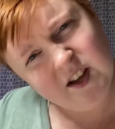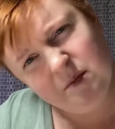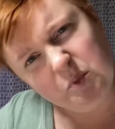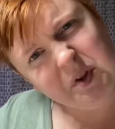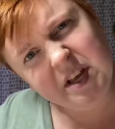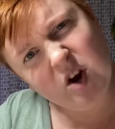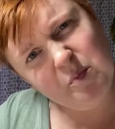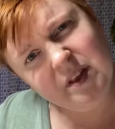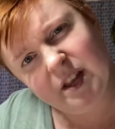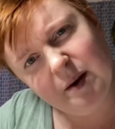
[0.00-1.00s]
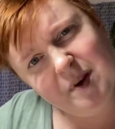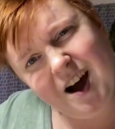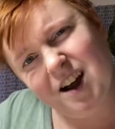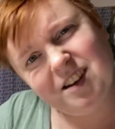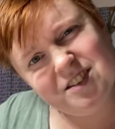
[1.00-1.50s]
Really hoping that I'm
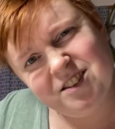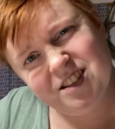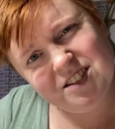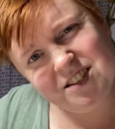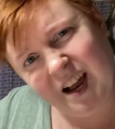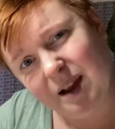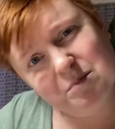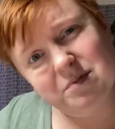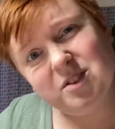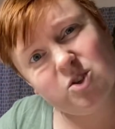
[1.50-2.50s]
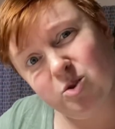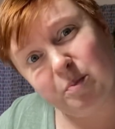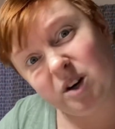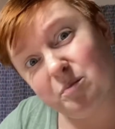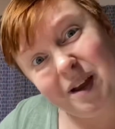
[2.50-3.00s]
not, because I'm
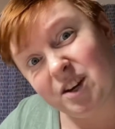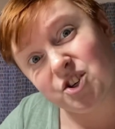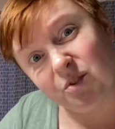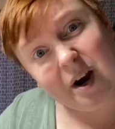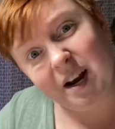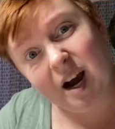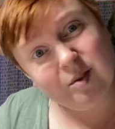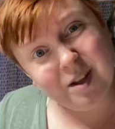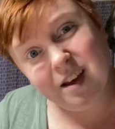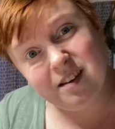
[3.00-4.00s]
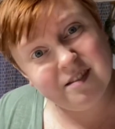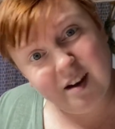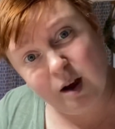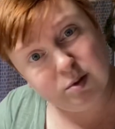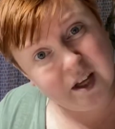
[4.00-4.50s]
super impatient right now. Like,
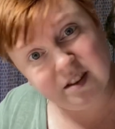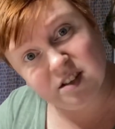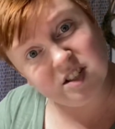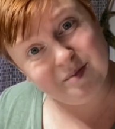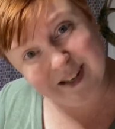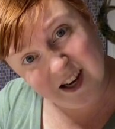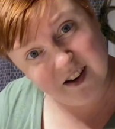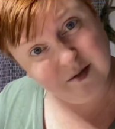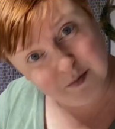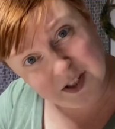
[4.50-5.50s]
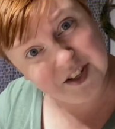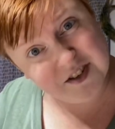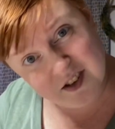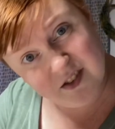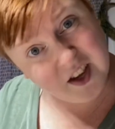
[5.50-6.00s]
I would like this to be done,
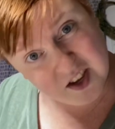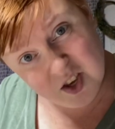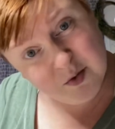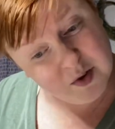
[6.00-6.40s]
please, and thank you.